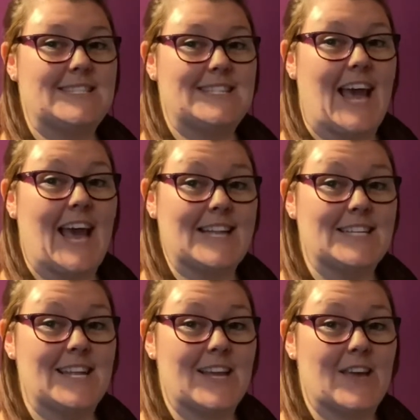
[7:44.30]

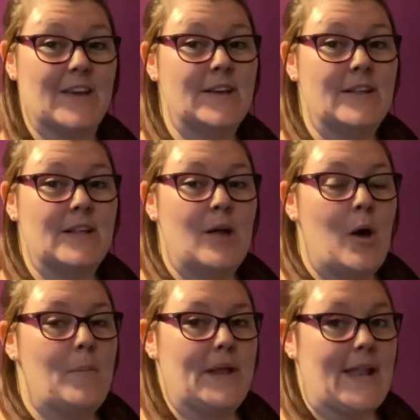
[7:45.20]
tank,
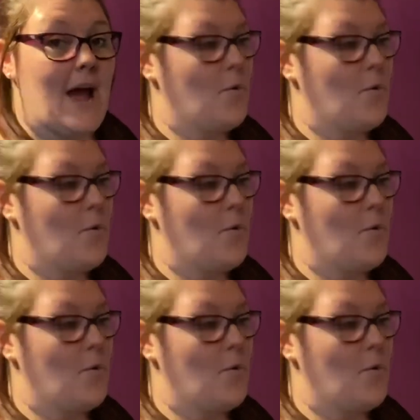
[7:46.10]
but now we